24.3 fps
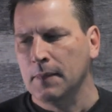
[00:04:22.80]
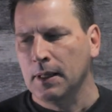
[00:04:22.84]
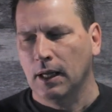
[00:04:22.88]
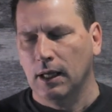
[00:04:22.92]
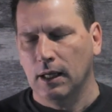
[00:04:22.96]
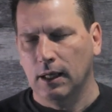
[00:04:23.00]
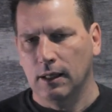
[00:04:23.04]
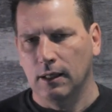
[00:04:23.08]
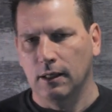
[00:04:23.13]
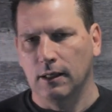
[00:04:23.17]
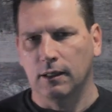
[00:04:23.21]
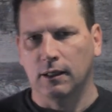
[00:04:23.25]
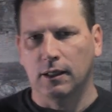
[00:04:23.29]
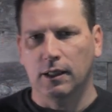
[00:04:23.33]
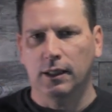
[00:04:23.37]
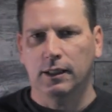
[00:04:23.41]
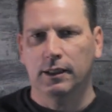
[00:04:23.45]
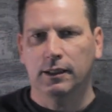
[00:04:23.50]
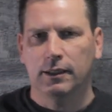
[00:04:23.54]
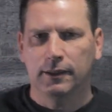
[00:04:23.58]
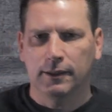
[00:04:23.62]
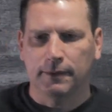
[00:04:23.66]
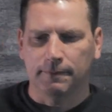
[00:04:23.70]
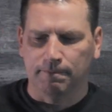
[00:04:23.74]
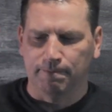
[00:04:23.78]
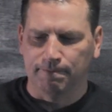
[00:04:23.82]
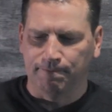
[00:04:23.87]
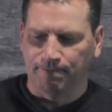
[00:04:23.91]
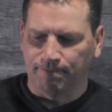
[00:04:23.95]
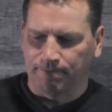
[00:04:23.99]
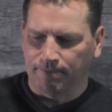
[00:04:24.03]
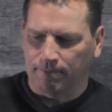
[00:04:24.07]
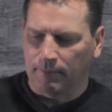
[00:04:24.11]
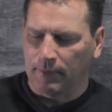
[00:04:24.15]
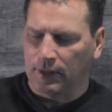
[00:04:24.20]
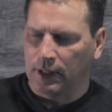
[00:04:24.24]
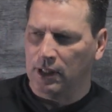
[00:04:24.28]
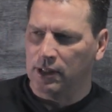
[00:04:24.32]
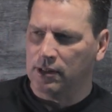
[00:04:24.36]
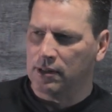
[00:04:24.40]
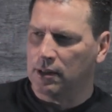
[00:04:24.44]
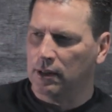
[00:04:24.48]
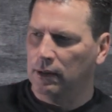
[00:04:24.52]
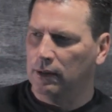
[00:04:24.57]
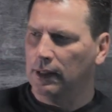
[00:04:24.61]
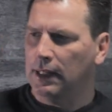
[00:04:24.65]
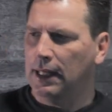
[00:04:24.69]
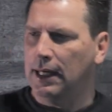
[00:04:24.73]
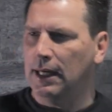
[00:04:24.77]
and kind of doesn't
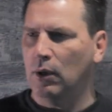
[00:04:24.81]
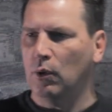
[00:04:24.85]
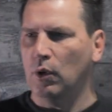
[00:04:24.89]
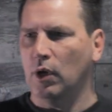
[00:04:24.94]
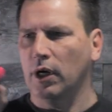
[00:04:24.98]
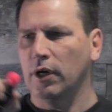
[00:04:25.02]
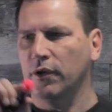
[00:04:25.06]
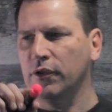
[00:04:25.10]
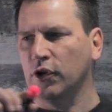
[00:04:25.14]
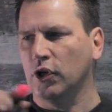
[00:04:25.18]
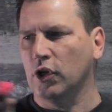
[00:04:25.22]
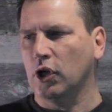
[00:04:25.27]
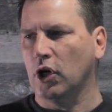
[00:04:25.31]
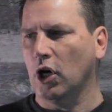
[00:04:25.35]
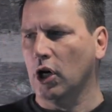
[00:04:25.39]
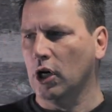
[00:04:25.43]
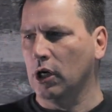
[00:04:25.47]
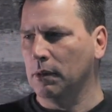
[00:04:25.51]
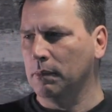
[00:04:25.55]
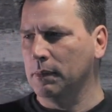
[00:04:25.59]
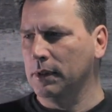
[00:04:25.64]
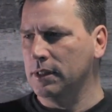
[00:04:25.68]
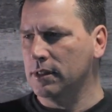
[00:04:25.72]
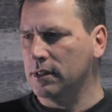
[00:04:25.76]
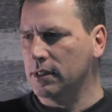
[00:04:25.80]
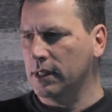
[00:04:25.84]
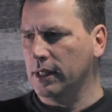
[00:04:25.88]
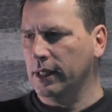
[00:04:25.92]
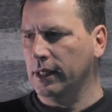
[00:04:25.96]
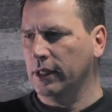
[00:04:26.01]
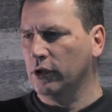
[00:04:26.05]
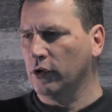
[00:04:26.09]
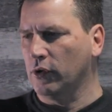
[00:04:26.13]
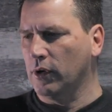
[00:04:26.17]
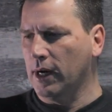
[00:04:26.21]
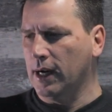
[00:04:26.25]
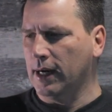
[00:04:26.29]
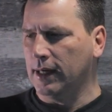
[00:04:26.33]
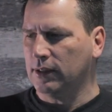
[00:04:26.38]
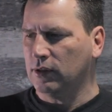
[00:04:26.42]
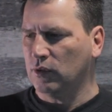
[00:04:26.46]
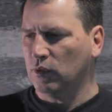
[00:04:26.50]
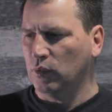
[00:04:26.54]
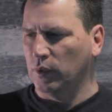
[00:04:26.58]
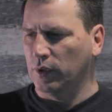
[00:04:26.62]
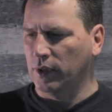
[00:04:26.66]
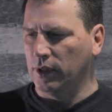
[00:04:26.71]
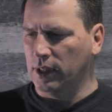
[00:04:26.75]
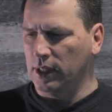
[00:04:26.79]
allow other carbons to
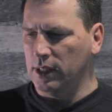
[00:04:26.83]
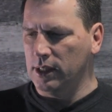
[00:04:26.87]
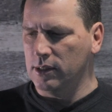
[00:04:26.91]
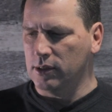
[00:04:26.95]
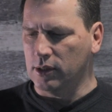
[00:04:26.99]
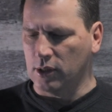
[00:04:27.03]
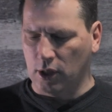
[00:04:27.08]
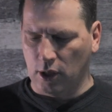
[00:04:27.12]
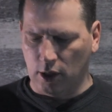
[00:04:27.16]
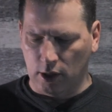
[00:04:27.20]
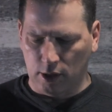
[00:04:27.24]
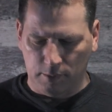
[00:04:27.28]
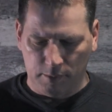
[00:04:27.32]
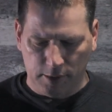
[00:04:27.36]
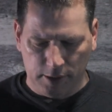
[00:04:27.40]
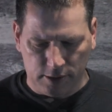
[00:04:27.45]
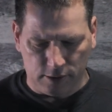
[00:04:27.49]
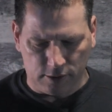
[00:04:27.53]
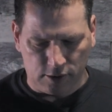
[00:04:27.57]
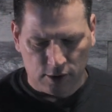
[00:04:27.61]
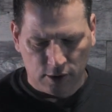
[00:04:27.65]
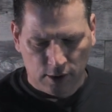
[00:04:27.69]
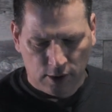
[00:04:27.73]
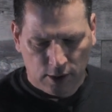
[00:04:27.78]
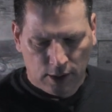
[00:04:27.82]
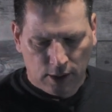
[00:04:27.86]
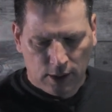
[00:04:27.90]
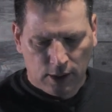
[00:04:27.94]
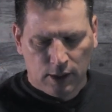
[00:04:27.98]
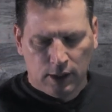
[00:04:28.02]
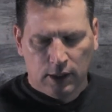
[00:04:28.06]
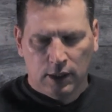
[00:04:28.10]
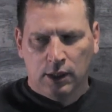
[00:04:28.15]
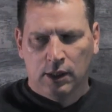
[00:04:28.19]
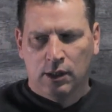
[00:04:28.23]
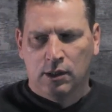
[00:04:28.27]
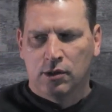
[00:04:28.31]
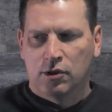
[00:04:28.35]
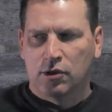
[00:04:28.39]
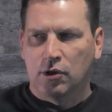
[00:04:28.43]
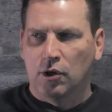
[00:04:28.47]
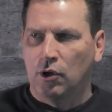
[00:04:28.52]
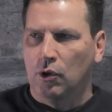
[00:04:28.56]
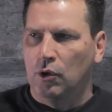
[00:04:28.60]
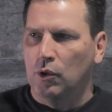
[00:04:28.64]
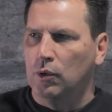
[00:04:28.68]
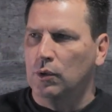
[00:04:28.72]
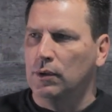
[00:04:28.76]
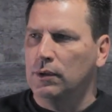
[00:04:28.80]
interact with these carbons.
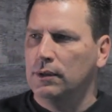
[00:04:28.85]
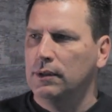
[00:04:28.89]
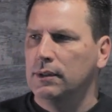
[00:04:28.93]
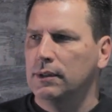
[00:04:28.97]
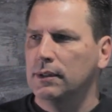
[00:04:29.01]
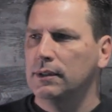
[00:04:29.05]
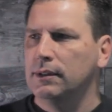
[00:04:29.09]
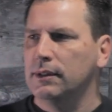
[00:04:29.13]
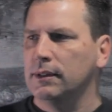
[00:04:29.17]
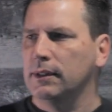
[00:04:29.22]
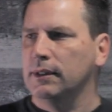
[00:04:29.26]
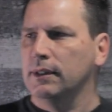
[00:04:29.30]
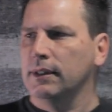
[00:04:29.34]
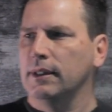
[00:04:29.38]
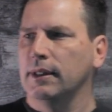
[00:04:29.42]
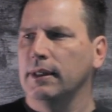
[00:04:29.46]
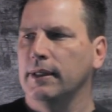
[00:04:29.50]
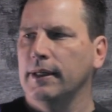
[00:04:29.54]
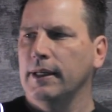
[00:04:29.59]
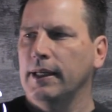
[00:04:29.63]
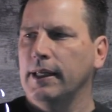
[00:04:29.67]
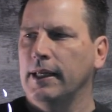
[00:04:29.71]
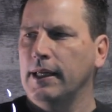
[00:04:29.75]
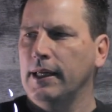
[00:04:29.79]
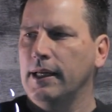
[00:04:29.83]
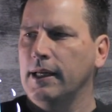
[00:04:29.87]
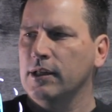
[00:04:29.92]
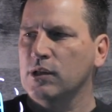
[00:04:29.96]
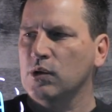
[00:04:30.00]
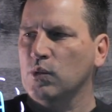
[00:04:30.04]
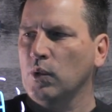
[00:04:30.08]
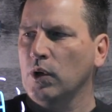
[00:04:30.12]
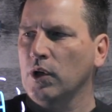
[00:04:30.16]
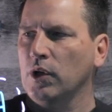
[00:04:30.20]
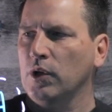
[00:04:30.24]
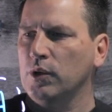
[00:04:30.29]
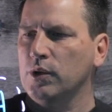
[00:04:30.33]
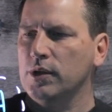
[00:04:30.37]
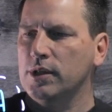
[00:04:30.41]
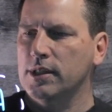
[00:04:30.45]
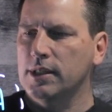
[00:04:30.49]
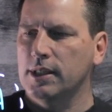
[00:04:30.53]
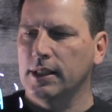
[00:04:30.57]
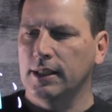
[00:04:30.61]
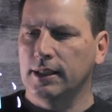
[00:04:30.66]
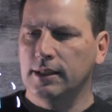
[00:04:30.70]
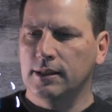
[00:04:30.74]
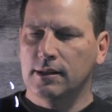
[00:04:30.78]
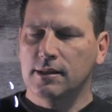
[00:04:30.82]
So it's one of those
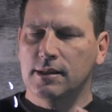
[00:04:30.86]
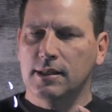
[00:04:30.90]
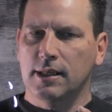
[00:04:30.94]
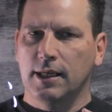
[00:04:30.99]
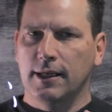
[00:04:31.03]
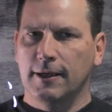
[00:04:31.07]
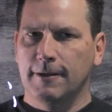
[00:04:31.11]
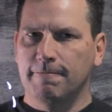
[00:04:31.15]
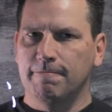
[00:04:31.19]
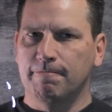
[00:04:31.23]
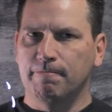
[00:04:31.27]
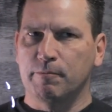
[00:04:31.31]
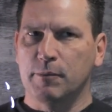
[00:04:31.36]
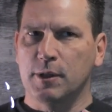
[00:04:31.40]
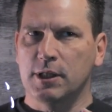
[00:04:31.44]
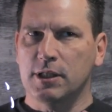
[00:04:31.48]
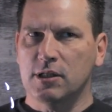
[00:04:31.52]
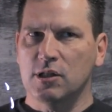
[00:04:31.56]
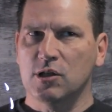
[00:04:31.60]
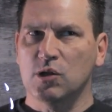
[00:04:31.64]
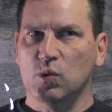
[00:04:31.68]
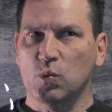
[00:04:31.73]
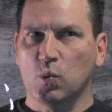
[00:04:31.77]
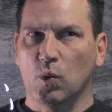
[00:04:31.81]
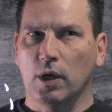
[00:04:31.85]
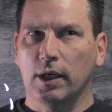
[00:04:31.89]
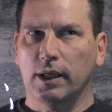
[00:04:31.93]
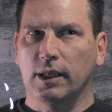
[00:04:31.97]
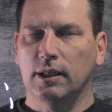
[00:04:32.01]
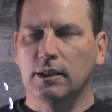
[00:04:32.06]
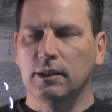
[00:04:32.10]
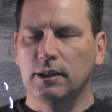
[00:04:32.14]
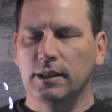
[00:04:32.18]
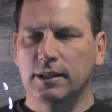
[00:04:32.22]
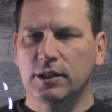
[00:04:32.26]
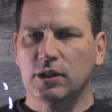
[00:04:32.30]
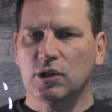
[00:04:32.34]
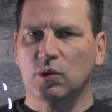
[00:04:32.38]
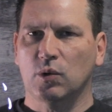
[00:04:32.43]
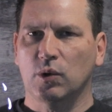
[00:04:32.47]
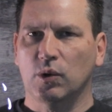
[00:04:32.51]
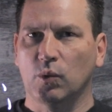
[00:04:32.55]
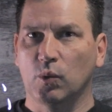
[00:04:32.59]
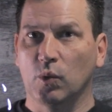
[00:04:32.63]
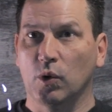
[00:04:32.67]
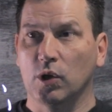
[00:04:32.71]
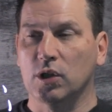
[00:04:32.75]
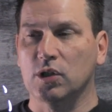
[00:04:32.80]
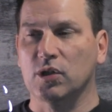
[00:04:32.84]
things that this is why
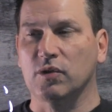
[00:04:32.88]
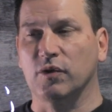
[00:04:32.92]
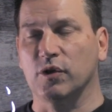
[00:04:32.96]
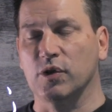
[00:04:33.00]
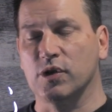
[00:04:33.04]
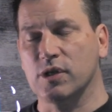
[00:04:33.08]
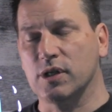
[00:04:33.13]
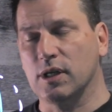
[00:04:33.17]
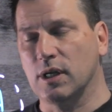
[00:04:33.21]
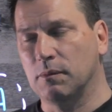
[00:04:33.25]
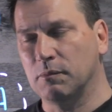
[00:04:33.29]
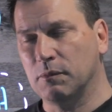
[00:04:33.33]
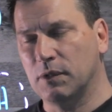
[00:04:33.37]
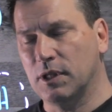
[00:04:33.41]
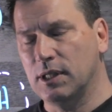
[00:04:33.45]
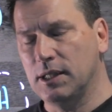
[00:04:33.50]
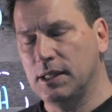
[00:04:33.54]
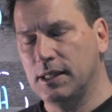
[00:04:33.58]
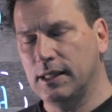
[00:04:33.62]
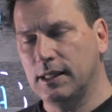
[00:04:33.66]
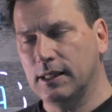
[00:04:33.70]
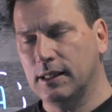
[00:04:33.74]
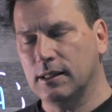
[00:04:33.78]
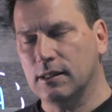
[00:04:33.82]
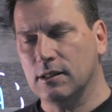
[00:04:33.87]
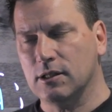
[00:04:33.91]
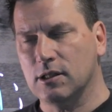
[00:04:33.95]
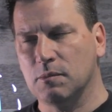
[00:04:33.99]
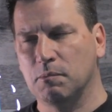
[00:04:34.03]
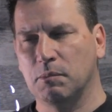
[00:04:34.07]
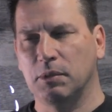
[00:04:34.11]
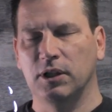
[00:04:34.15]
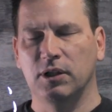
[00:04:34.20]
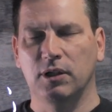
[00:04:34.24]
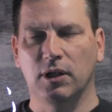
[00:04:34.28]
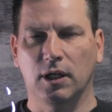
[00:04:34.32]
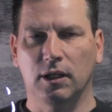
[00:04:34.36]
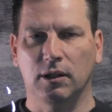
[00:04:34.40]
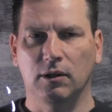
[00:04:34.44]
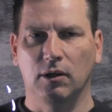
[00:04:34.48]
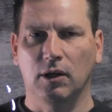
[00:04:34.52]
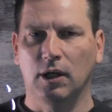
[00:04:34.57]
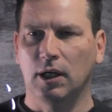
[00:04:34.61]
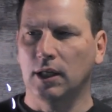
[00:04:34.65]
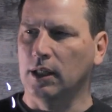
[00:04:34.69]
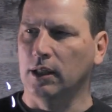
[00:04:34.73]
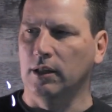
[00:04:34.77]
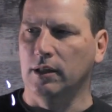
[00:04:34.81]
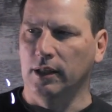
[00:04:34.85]
glycerin works for some things, but not a
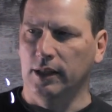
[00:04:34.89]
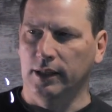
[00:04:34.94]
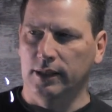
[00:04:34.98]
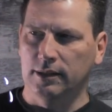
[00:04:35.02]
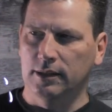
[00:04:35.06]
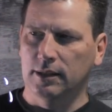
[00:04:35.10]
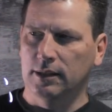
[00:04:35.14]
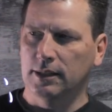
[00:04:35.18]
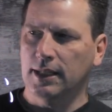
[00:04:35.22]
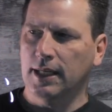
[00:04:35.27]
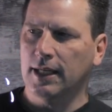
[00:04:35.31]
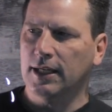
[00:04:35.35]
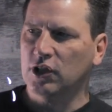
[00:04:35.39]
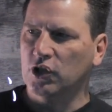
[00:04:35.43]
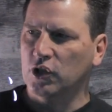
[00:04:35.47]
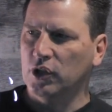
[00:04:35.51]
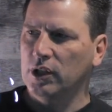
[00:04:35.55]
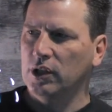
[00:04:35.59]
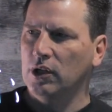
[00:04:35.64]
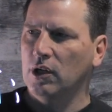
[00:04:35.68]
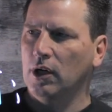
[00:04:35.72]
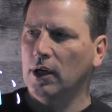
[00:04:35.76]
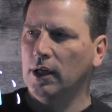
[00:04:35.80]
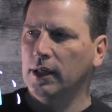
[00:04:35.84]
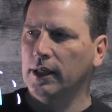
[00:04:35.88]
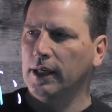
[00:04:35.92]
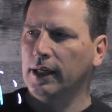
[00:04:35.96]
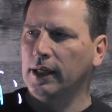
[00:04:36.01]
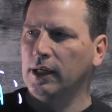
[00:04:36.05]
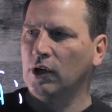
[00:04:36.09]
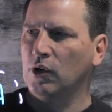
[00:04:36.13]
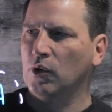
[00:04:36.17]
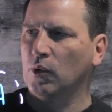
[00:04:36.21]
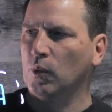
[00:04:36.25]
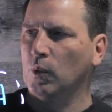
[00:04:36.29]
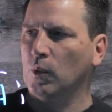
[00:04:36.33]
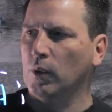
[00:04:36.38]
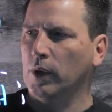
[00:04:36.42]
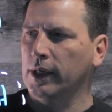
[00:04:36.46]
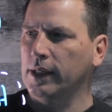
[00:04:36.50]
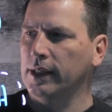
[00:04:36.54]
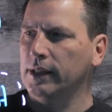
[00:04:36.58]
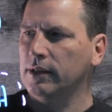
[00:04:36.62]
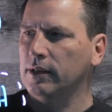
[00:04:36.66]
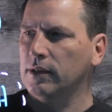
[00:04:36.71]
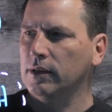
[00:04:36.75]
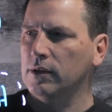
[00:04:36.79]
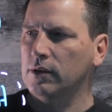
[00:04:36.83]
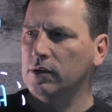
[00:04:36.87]
lot of things. It's actually not a
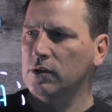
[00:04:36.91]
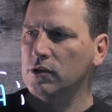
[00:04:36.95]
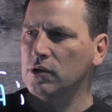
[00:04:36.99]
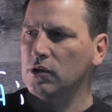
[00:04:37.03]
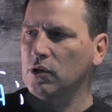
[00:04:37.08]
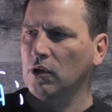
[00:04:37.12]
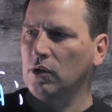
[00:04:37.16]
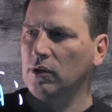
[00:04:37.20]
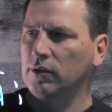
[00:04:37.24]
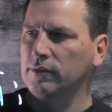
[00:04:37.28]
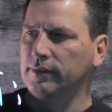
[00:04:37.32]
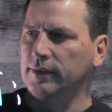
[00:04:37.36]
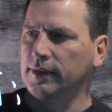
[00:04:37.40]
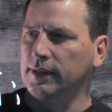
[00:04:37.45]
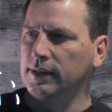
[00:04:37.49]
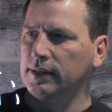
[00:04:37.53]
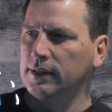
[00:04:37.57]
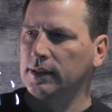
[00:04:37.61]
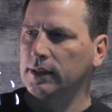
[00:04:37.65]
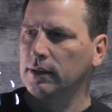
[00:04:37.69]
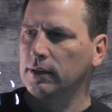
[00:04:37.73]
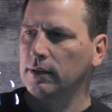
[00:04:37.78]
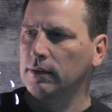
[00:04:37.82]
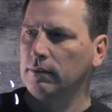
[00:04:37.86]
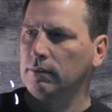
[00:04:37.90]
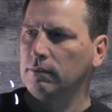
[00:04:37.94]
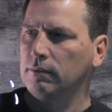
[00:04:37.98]
great solvent.